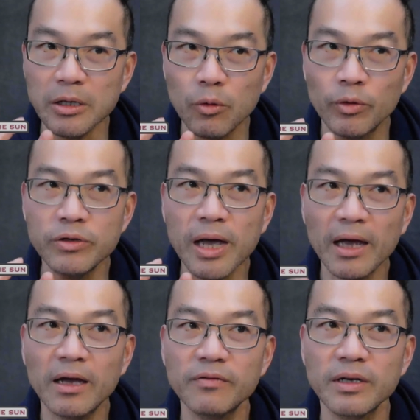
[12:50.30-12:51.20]
When you
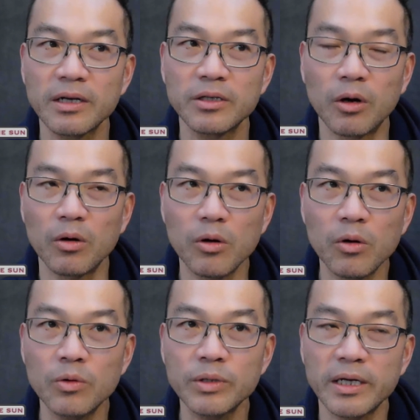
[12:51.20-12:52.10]
have your
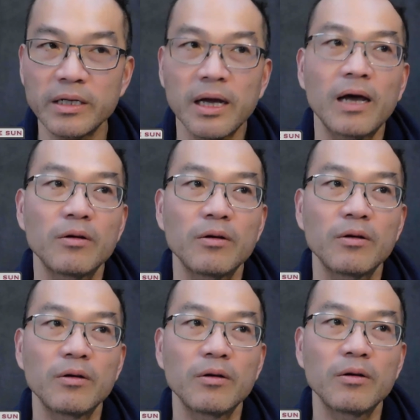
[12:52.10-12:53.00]
own in-house
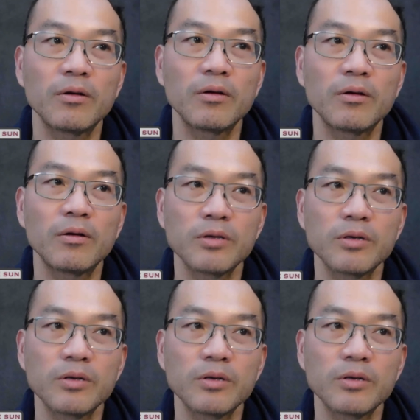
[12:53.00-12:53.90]
modem,
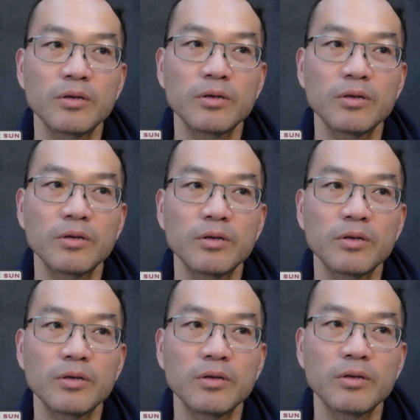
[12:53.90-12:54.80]
wireless modem chip,
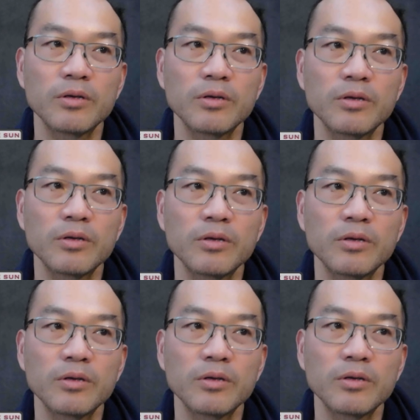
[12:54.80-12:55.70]
you could then
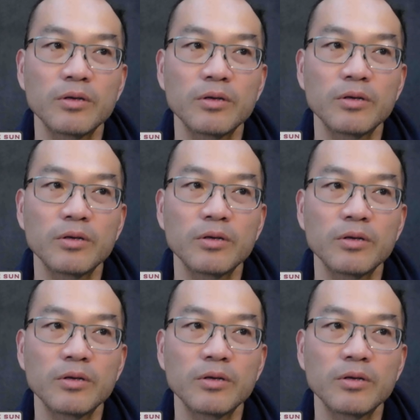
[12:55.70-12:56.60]
think, well,
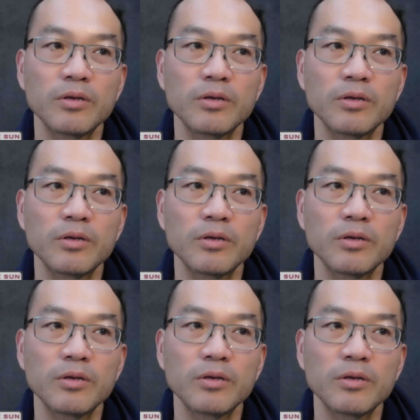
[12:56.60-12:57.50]
for
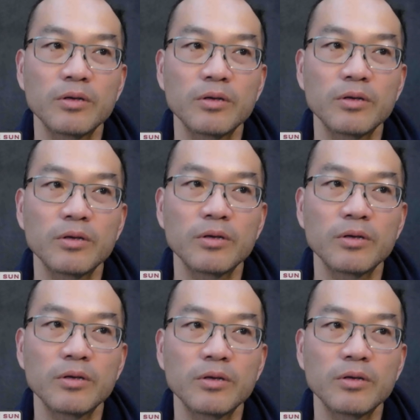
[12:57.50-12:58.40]
a
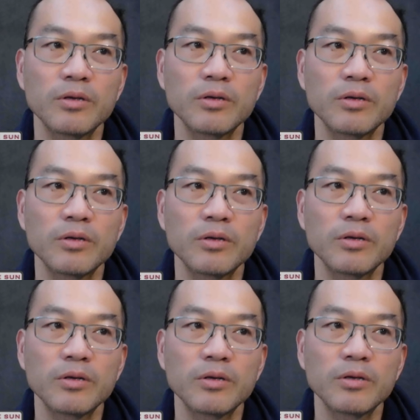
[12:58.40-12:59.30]
laptop that's
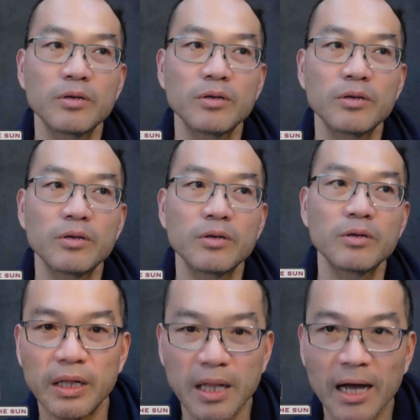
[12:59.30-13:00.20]
been so
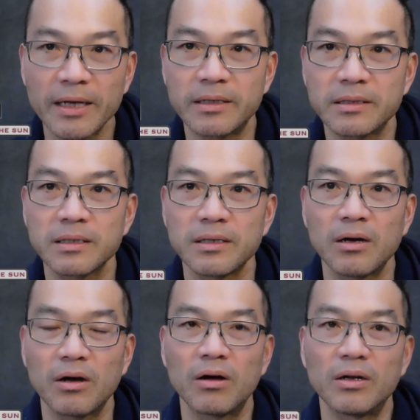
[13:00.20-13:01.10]
reliant
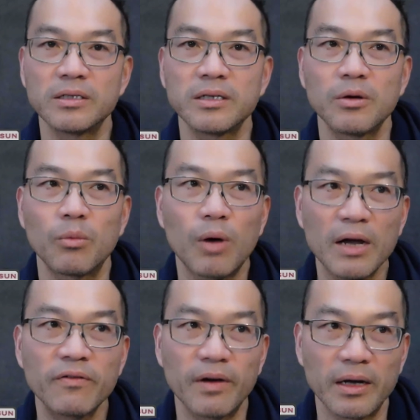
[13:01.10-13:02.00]
on
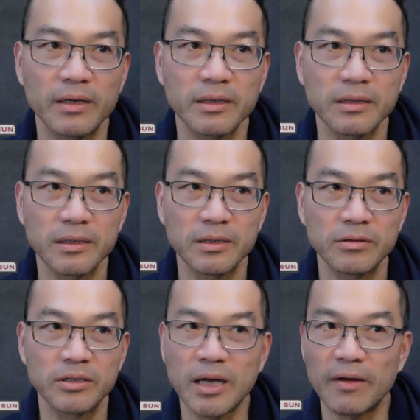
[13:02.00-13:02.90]
Wi-Fi
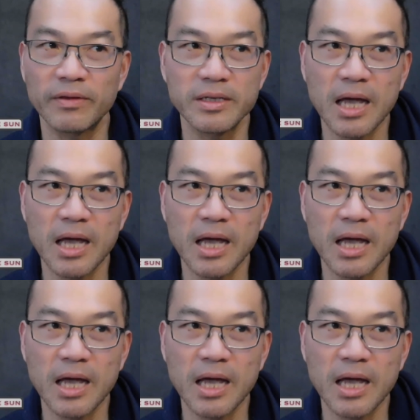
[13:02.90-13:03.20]
to have this